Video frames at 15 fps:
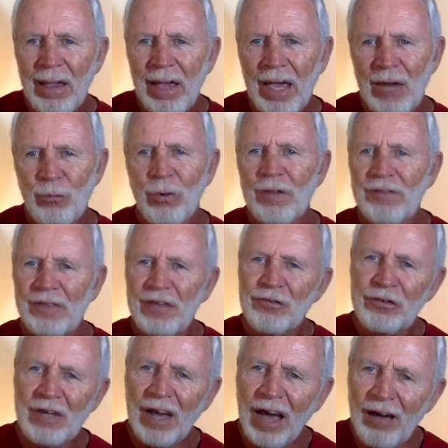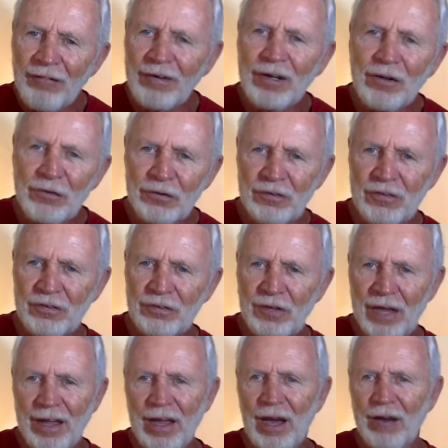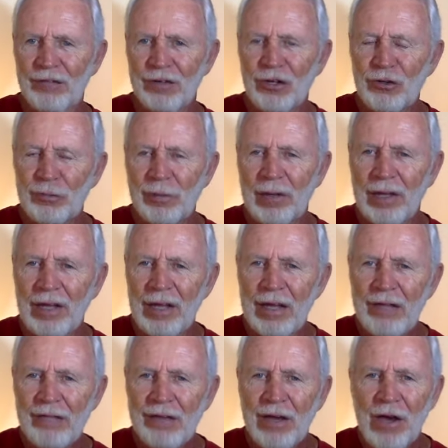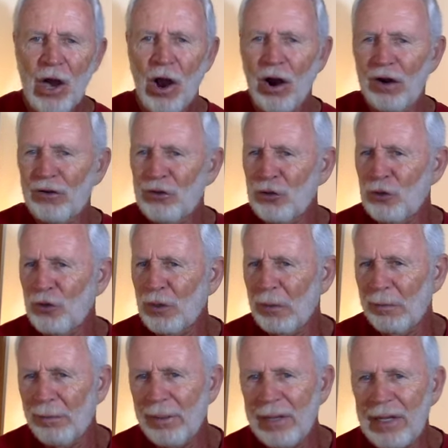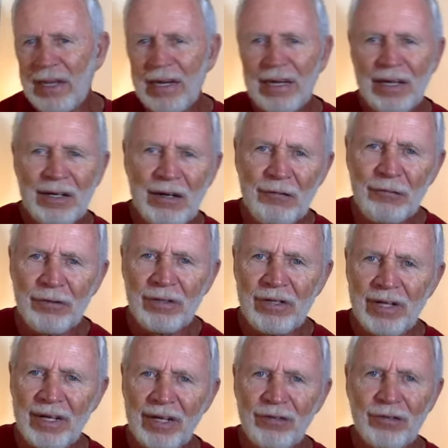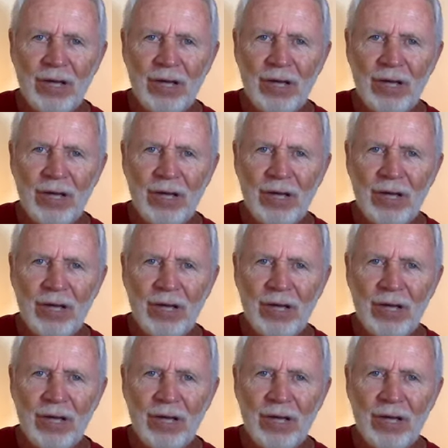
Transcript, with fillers: and what these Calvinists say Calvinists believe are two completely different things.